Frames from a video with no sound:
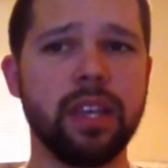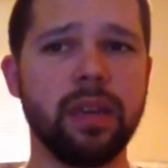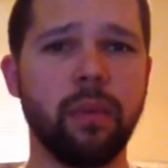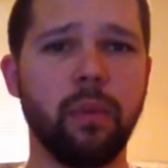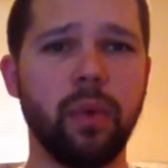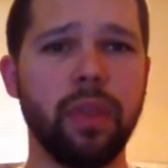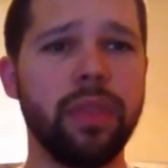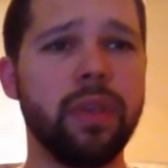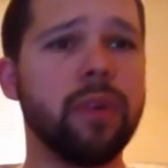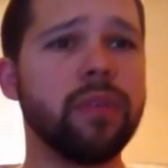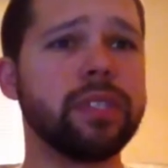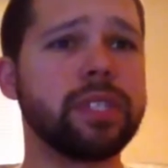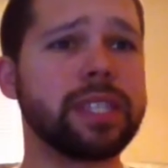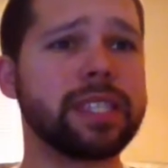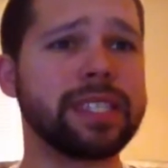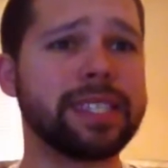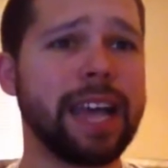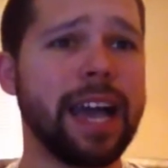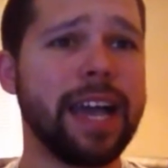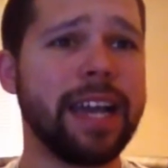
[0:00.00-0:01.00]
when those
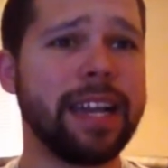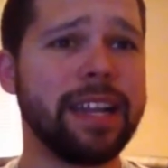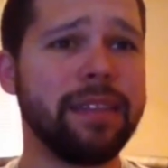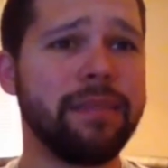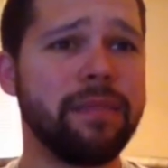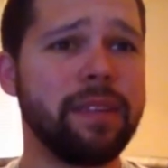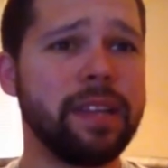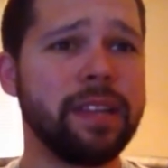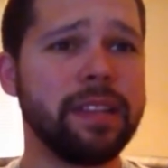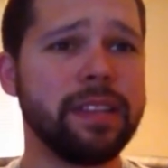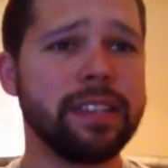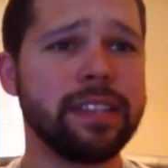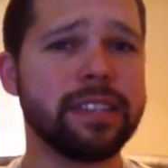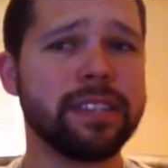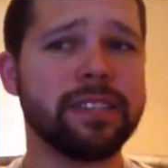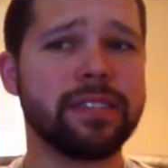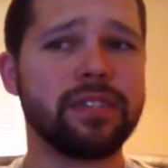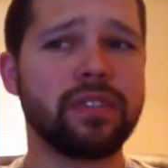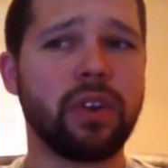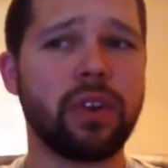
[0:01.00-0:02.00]
excited
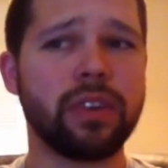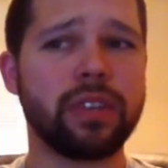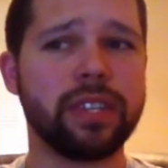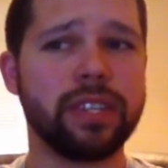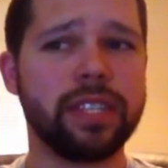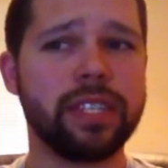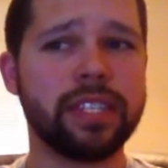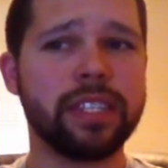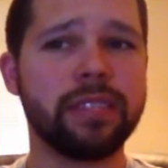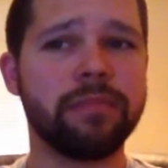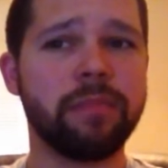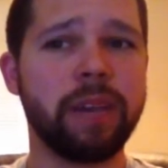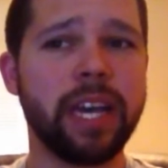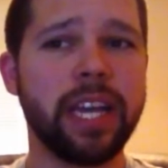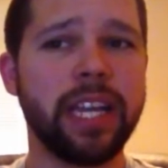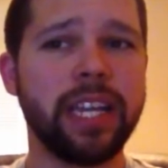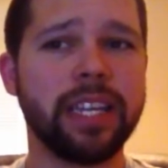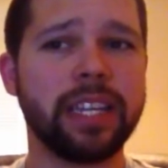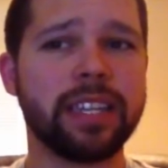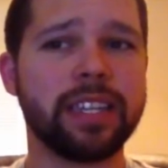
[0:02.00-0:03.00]
feelings start to
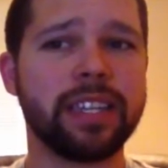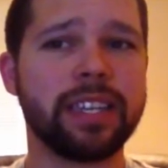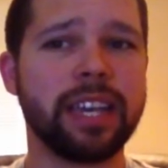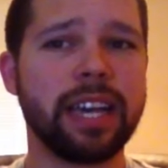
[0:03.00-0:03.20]
dissipate,